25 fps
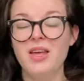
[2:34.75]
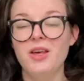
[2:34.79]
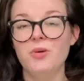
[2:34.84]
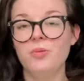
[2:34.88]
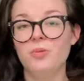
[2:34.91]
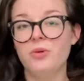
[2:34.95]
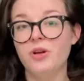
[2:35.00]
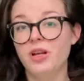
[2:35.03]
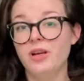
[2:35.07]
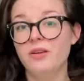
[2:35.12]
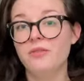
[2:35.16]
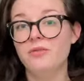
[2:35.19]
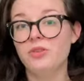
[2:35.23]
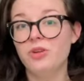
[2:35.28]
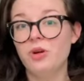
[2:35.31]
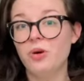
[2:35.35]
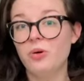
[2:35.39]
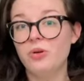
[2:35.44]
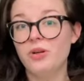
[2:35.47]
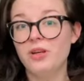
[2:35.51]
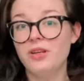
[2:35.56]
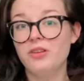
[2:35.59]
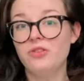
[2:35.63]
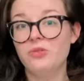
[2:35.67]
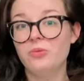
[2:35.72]
What I've
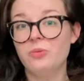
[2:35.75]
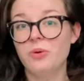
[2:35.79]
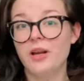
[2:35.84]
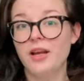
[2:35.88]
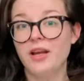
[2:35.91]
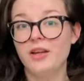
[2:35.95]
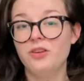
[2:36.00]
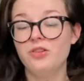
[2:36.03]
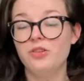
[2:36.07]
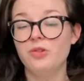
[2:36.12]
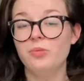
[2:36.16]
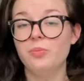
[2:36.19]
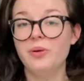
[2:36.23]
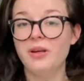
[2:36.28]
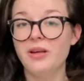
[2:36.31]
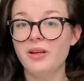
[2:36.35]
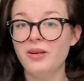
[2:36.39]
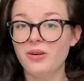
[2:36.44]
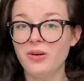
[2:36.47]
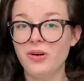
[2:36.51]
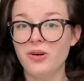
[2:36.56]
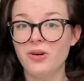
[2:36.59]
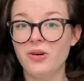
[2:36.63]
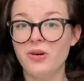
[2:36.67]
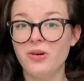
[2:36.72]
noticed when I do pin
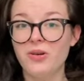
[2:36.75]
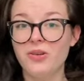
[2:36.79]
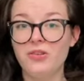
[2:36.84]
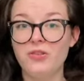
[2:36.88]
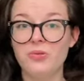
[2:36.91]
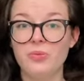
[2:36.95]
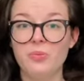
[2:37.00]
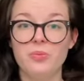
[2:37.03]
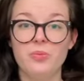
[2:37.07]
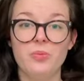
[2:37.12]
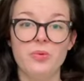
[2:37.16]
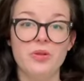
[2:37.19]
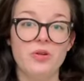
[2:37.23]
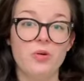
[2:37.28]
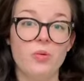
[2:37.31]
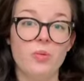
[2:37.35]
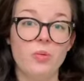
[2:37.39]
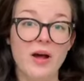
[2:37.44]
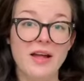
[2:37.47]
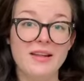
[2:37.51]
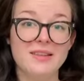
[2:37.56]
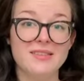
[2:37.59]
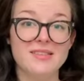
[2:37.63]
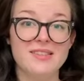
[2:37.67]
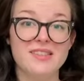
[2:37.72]
curls with a
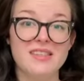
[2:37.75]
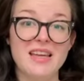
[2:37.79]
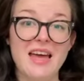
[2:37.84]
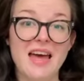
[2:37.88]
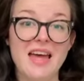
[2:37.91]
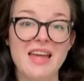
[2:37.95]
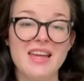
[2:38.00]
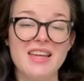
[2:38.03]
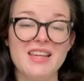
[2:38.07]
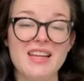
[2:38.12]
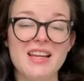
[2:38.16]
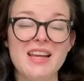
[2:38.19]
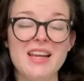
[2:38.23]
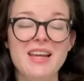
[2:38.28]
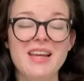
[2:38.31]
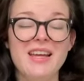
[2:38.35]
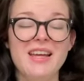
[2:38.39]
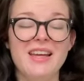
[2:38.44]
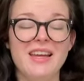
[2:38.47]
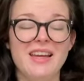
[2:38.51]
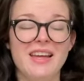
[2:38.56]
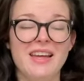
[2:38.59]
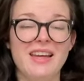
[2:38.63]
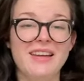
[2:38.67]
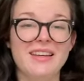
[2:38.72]
wet set,
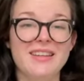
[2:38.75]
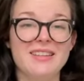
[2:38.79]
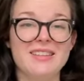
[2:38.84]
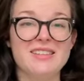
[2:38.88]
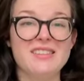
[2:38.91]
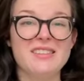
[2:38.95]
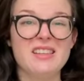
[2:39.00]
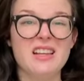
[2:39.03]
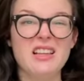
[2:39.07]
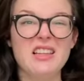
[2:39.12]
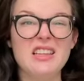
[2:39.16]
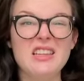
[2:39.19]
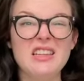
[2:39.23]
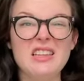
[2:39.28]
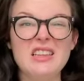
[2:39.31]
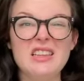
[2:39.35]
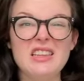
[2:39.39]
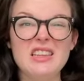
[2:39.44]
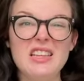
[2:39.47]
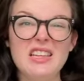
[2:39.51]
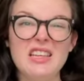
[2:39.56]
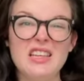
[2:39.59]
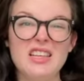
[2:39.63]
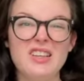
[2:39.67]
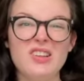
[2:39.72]
it's a
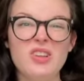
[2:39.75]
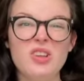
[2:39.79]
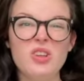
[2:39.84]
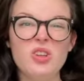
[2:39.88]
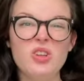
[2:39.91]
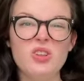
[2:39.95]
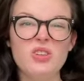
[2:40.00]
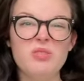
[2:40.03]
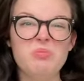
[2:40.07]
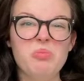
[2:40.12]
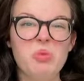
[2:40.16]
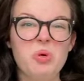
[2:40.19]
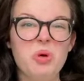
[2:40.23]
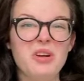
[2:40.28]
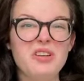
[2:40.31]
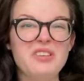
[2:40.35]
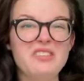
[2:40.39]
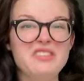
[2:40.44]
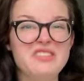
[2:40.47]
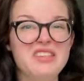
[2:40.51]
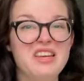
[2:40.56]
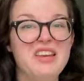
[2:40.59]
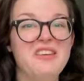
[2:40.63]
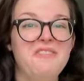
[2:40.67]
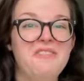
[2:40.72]
little more
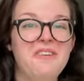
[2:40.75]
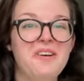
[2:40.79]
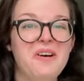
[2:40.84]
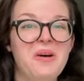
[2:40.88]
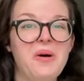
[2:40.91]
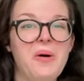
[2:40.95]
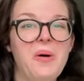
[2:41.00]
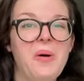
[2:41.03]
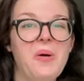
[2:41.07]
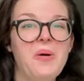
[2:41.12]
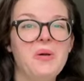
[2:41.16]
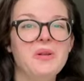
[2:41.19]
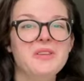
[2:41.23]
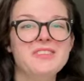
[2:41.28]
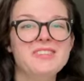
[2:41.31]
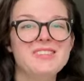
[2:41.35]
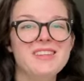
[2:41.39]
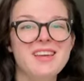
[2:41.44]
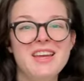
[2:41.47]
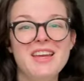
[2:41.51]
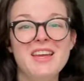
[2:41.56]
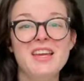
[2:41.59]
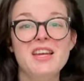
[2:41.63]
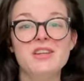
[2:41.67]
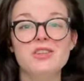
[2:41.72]
difficult
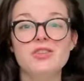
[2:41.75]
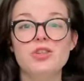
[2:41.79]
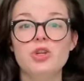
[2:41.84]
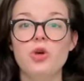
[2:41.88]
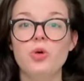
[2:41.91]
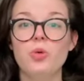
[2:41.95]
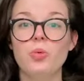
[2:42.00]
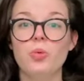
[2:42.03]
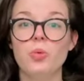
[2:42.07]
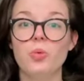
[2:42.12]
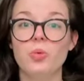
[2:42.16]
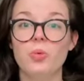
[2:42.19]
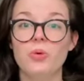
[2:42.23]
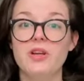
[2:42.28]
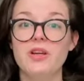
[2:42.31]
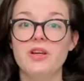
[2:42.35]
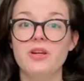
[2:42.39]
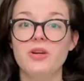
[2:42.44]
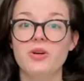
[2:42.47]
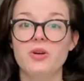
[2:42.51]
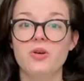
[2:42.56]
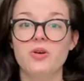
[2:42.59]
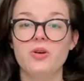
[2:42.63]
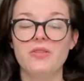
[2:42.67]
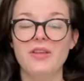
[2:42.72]
to
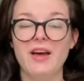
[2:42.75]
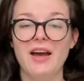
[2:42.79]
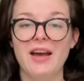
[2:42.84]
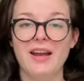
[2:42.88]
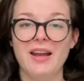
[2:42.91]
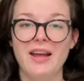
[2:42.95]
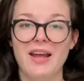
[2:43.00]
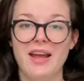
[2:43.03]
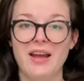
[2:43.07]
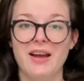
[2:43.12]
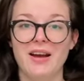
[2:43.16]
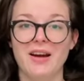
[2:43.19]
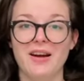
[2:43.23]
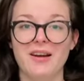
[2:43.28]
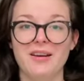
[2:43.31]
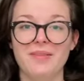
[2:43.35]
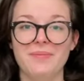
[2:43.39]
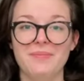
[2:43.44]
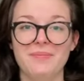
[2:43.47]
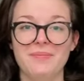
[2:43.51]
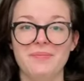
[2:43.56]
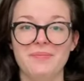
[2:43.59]
recurl that hair.